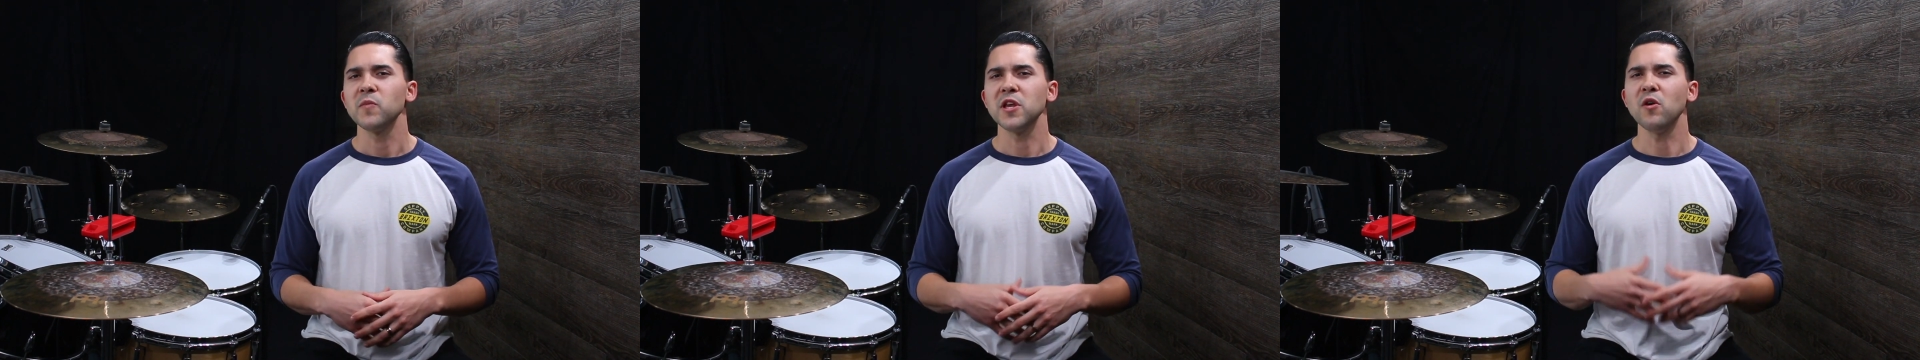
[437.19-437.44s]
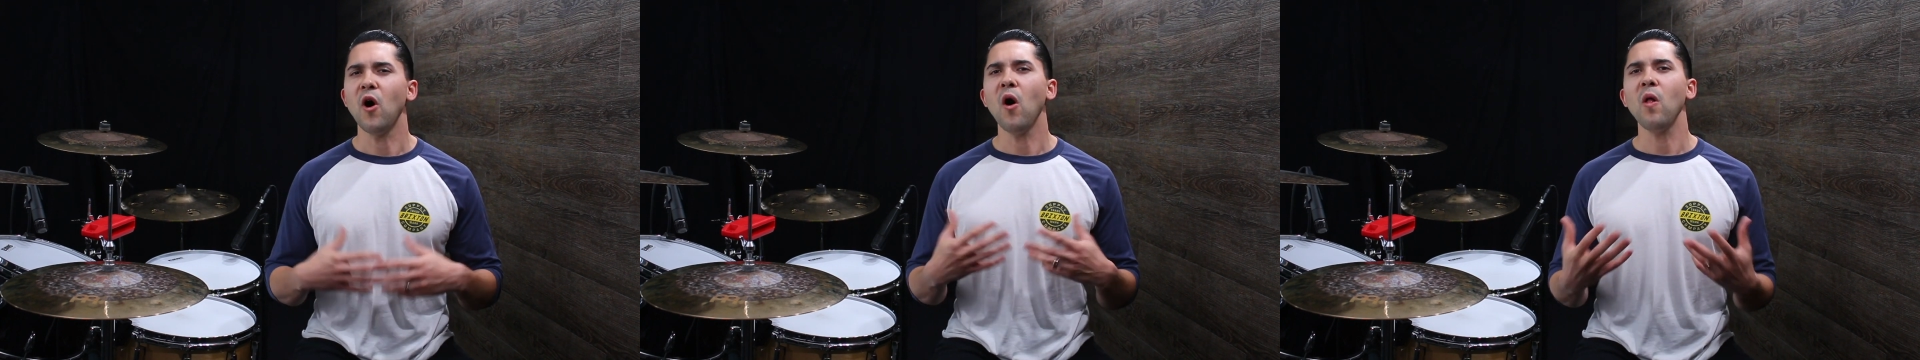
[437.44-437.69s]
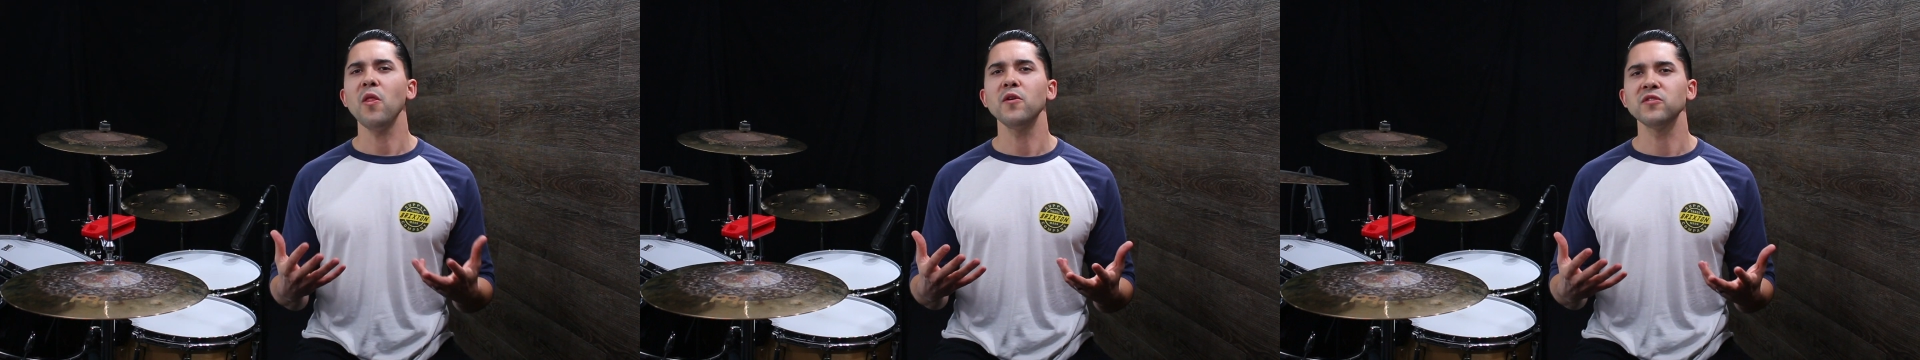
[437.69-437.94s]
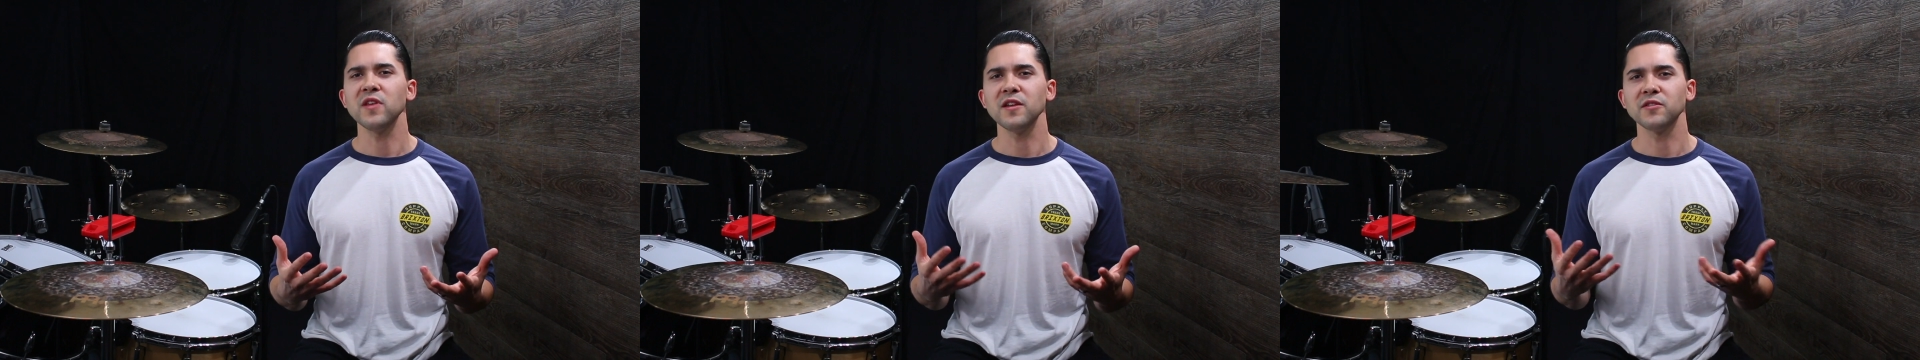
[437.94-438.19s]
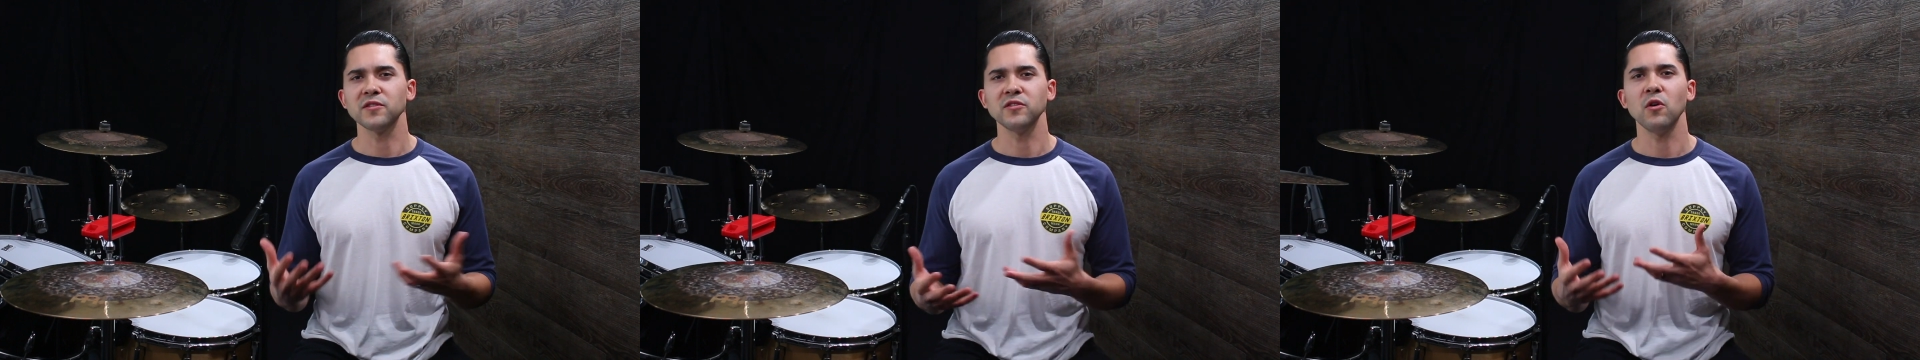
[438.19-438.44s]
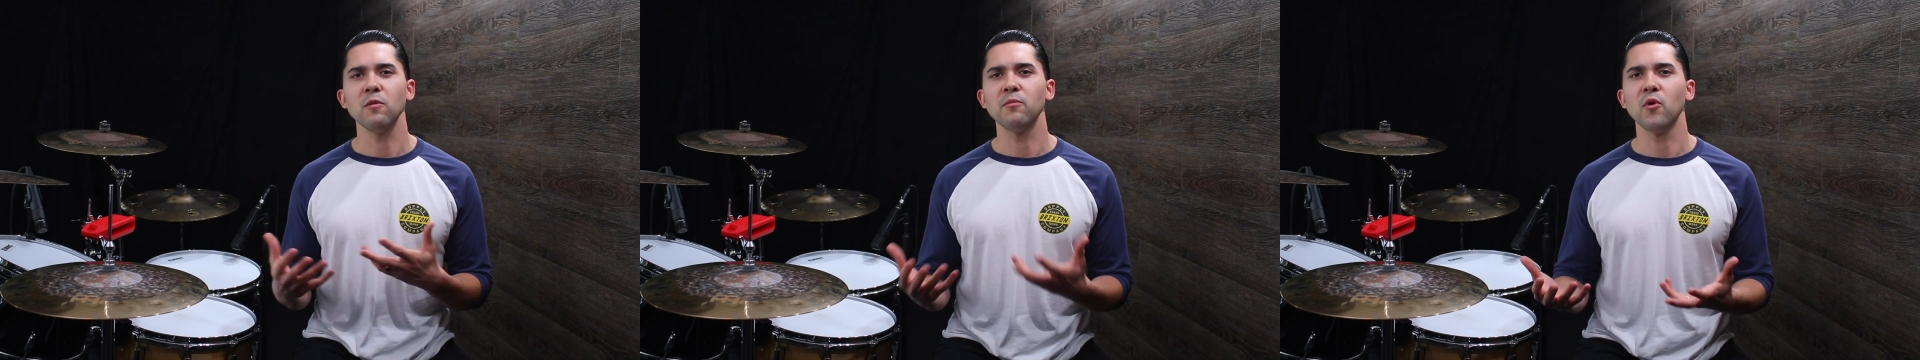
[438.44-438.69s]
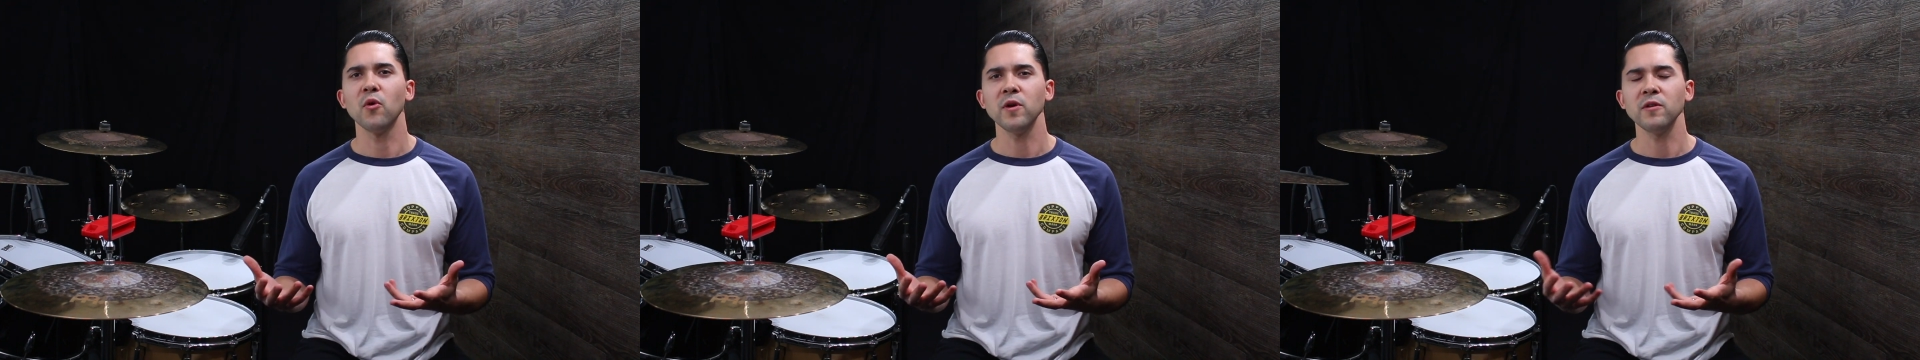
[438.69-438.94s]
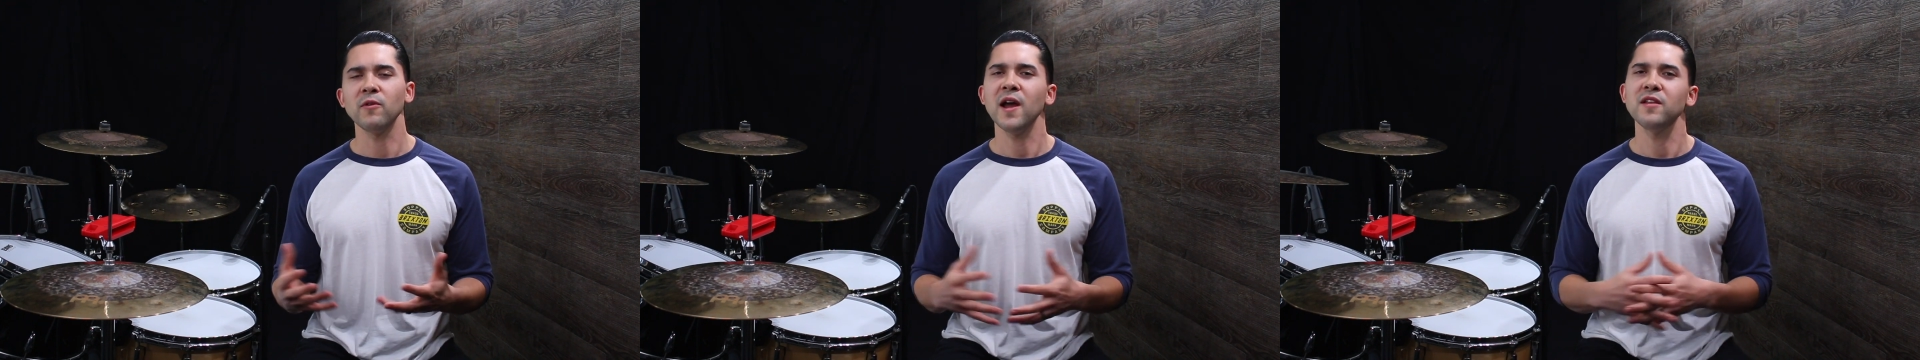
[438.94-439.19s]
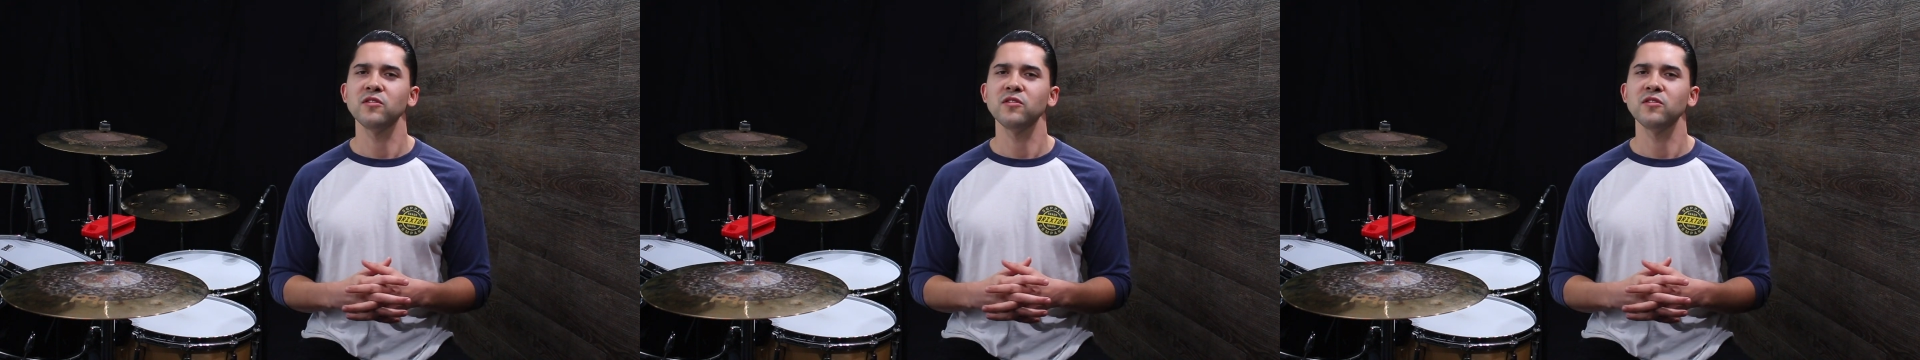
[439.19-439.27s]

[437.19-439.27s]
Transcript: You know, all of those things are so important, right?